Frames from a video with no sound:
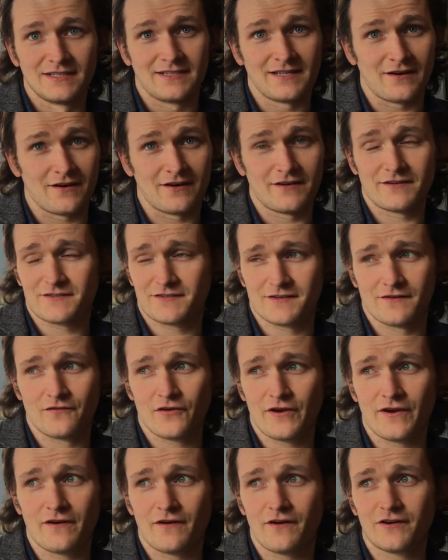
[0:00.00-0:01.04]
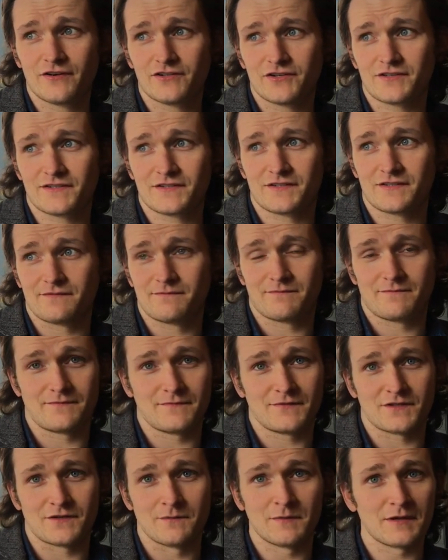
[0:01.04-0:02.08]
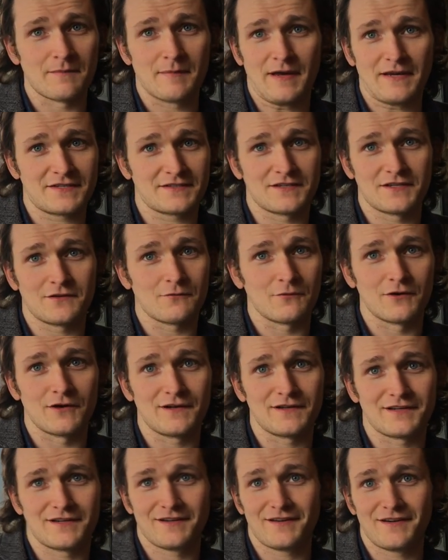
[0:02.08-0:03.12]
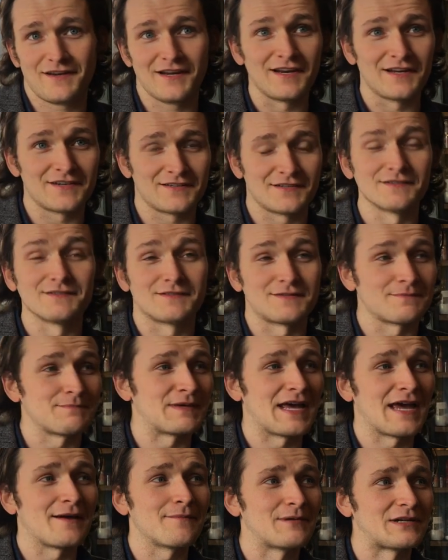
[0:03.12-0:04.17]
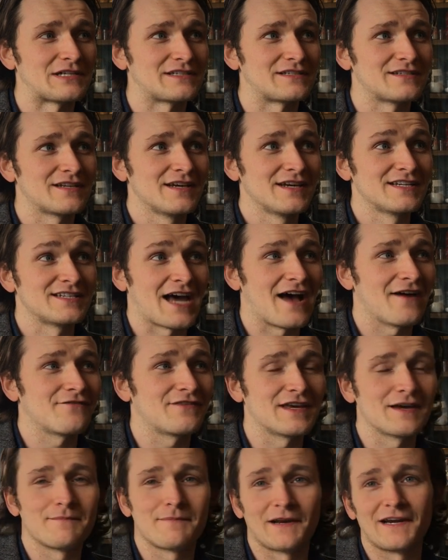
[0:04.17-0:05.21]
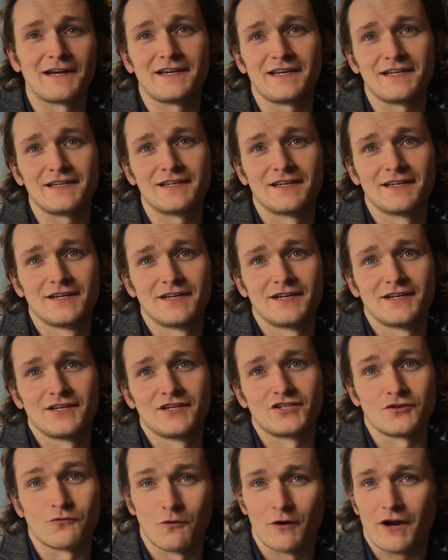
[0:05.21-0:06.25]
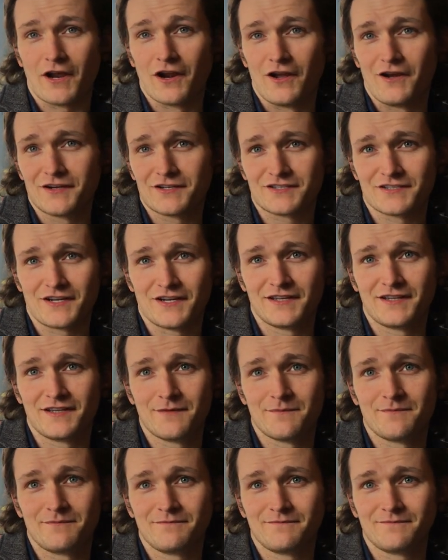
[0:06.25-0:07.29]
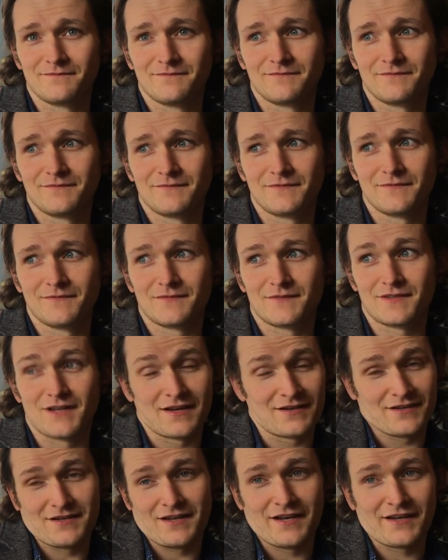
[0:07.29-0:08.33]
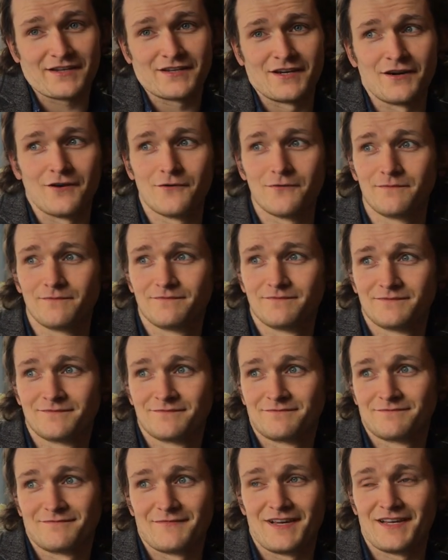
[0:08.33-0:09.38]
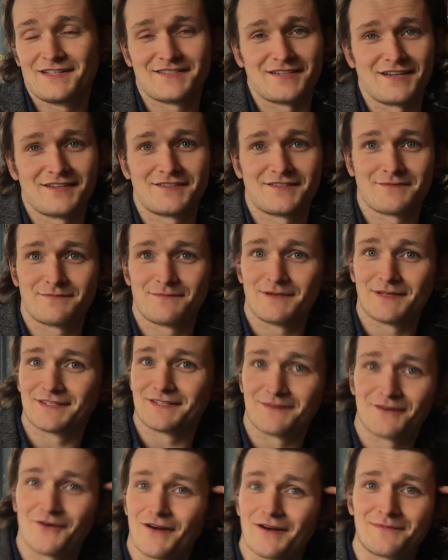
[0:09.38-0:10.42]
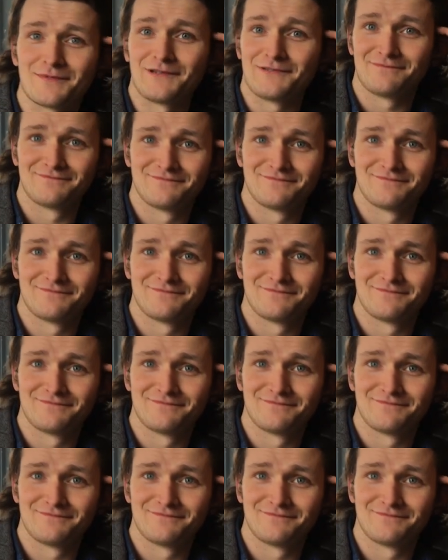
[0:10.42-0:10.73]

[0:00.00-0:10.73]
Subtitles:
The artists over here are just some of the best in the world, and to be able to have the ability to work alongside them, like, you know, it's incredible.